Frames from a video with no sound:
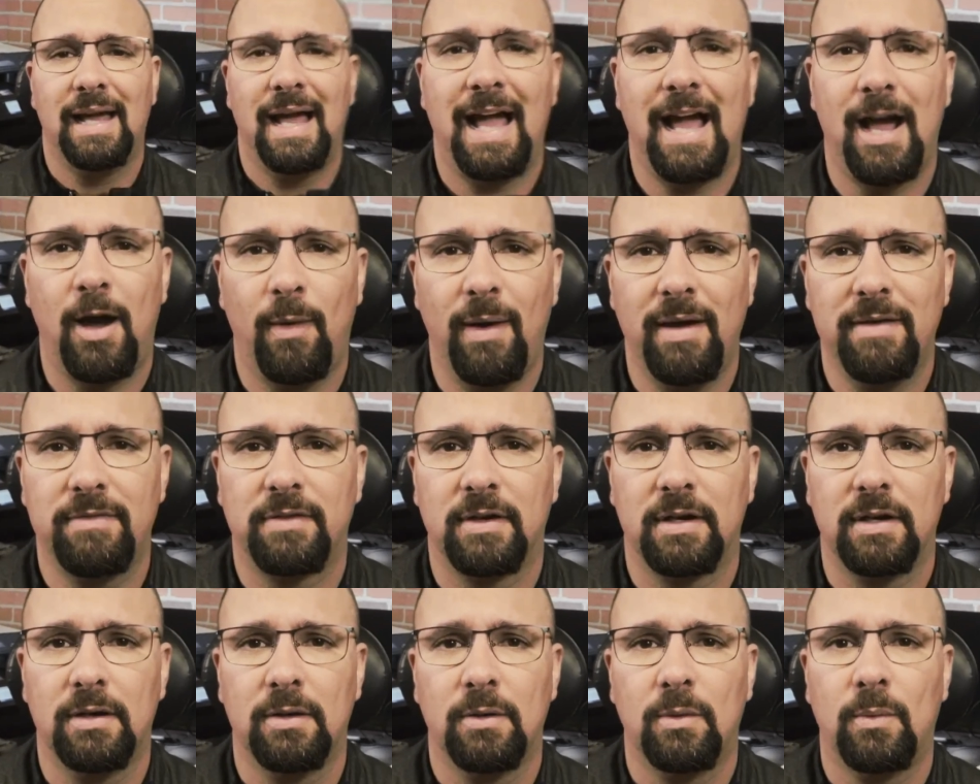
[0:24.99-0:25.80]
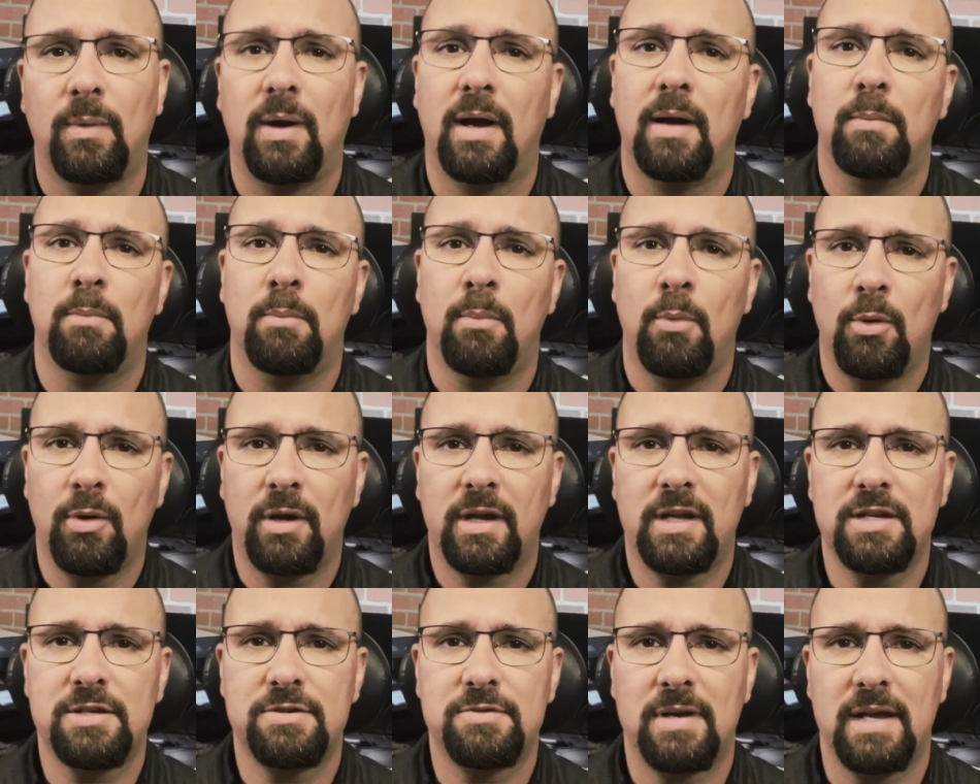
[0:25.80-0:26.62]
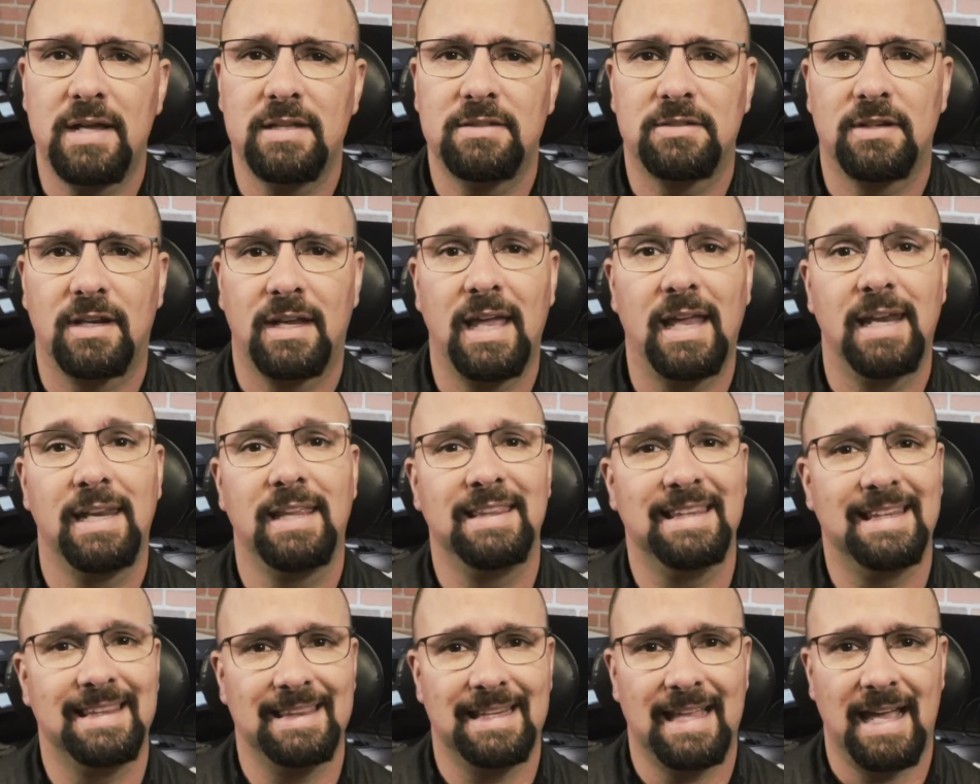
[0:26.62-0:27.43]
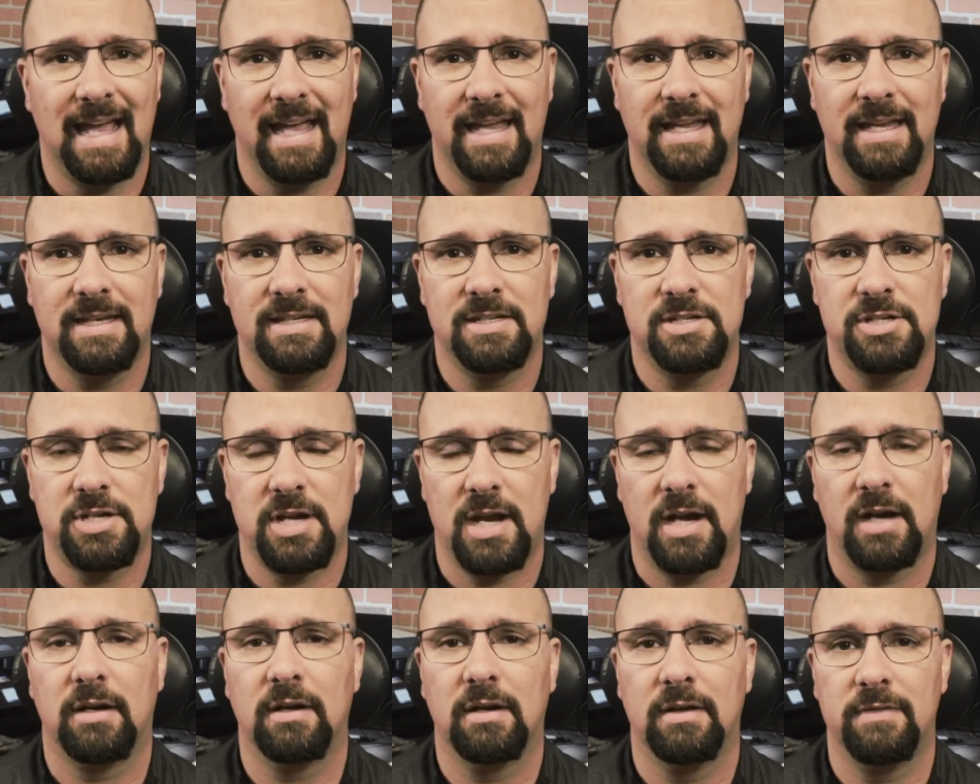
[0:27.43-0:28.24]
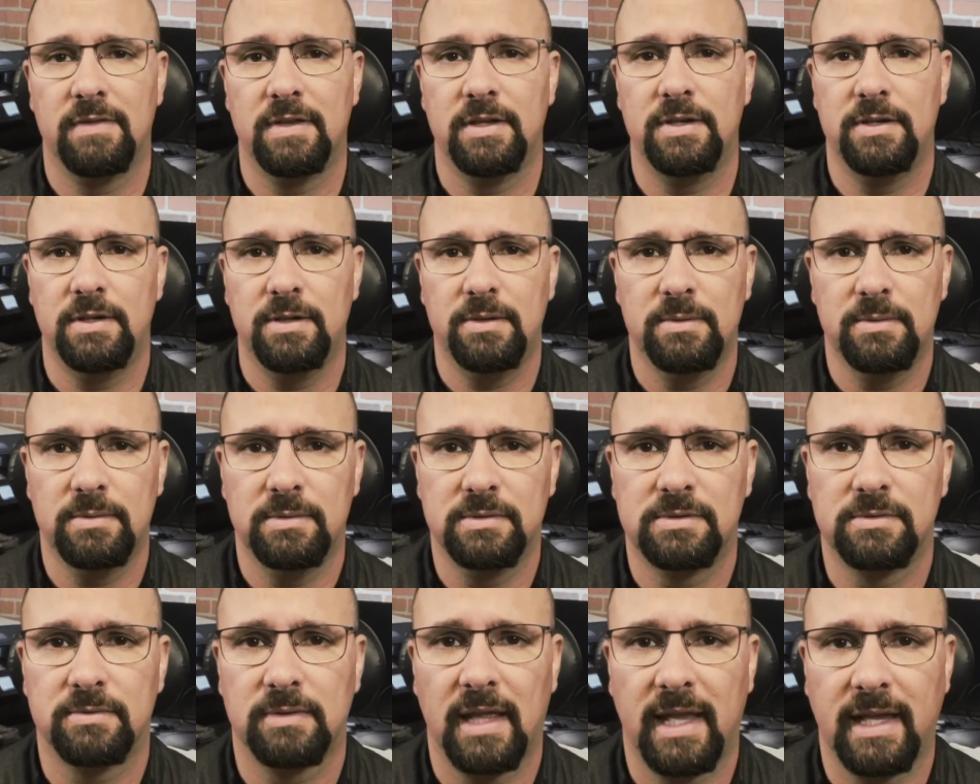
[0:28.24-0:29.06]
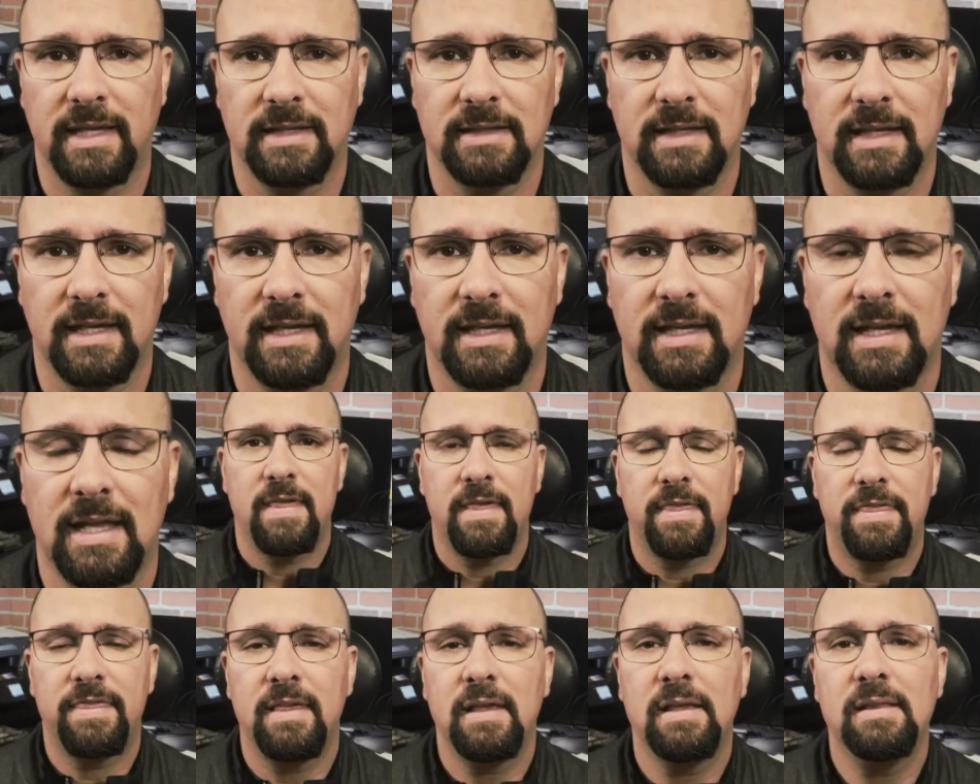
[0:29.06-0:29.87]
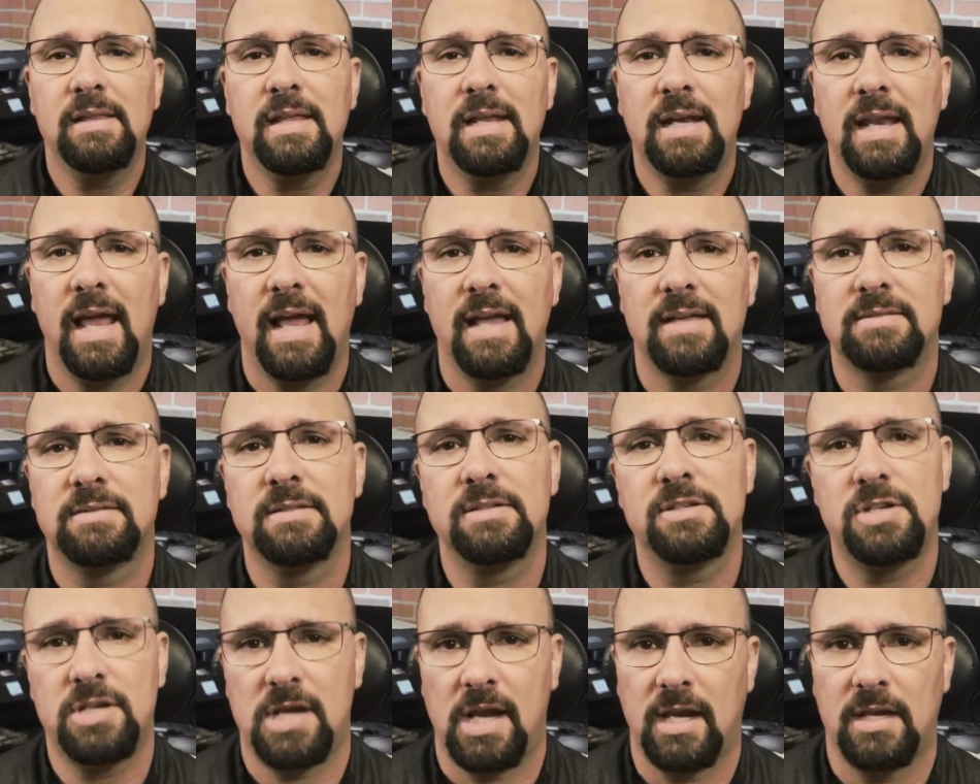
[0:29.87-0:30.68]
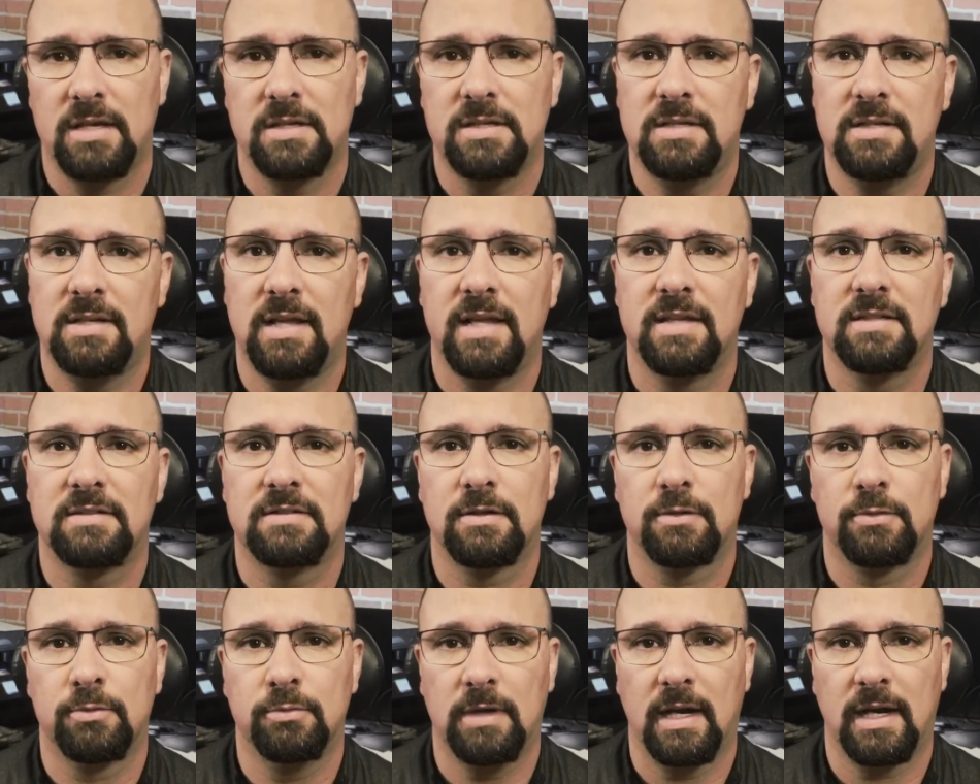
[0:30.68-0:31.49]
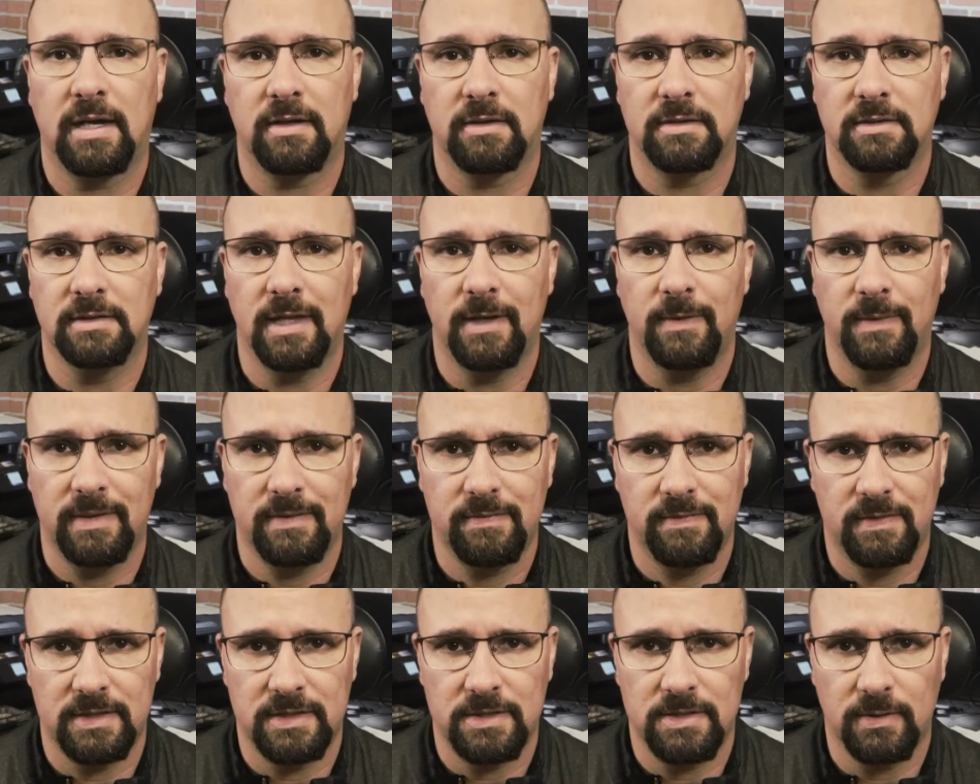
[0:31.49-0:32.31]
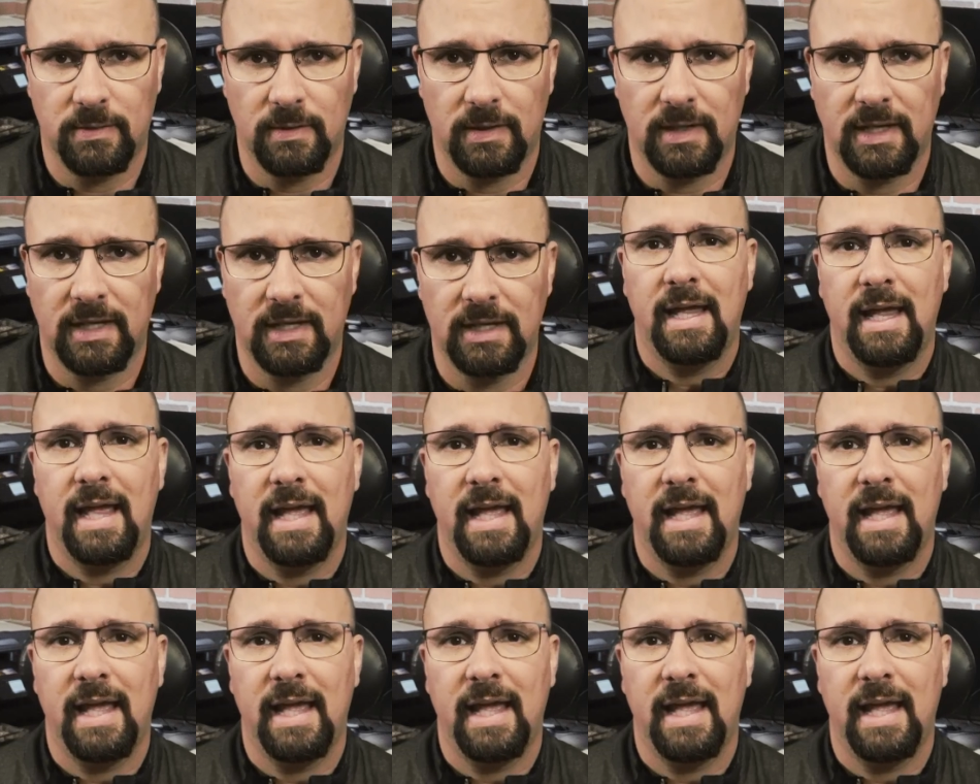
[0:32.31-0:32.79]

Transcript: However, while mortgage rates are getting the lion's share of the news lately, the thing that hasn't changed is the record low inventory.